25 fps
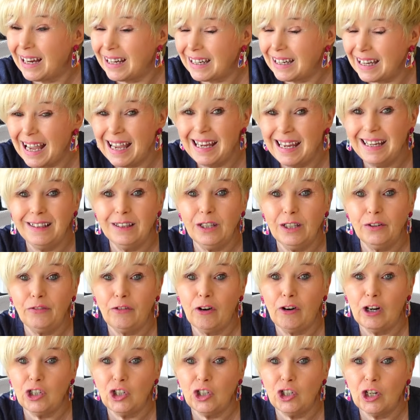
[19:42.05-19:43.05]
get in the
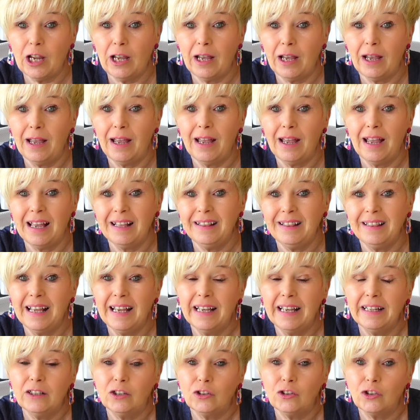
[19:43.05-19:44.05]
fresh air, and
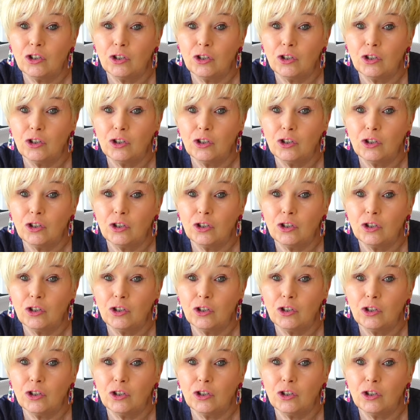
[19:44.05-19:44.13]
then